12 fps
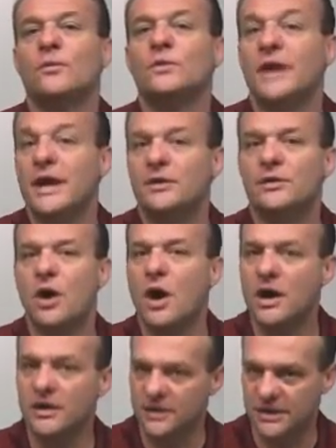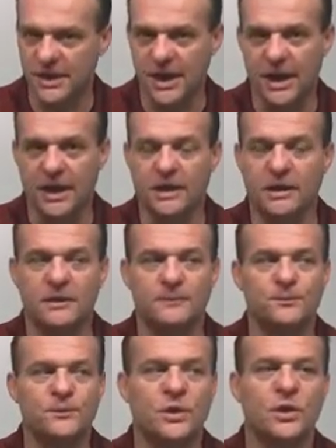later on in the day,
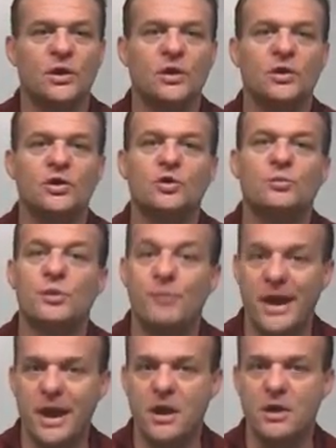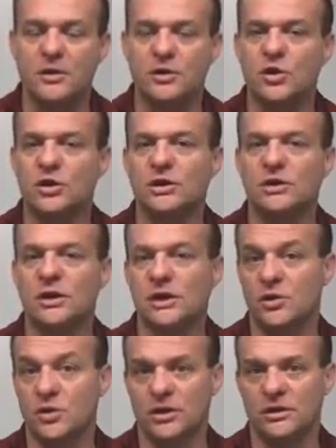you're prepared. You
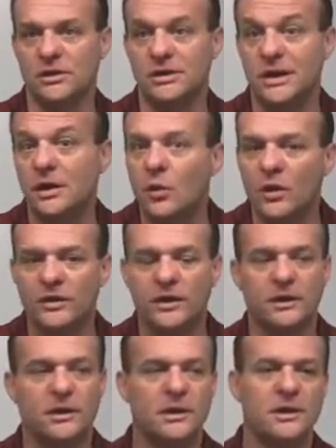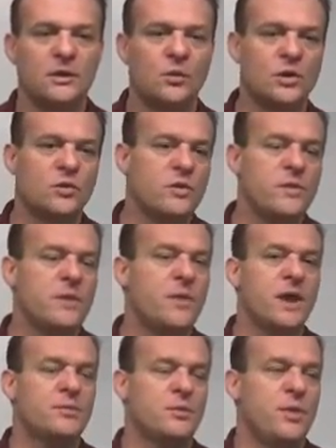can deal with it. What do we mean
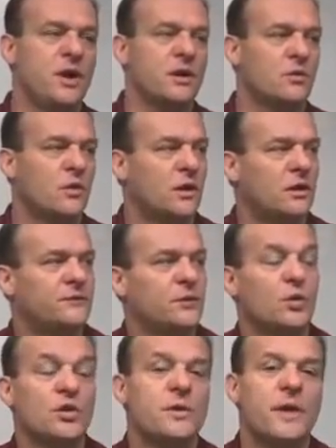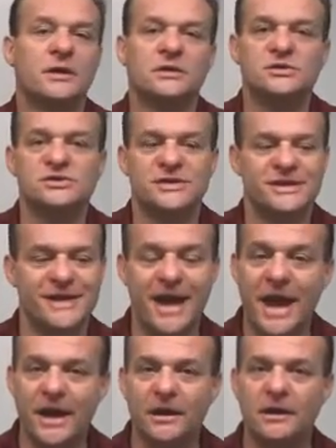by prepared? Well, if you're worried about losing the
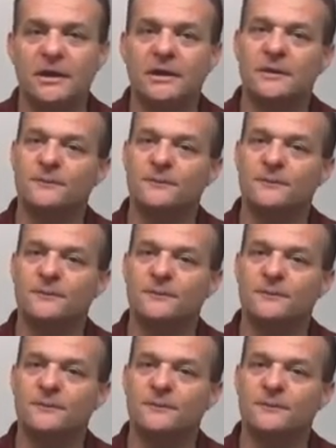data,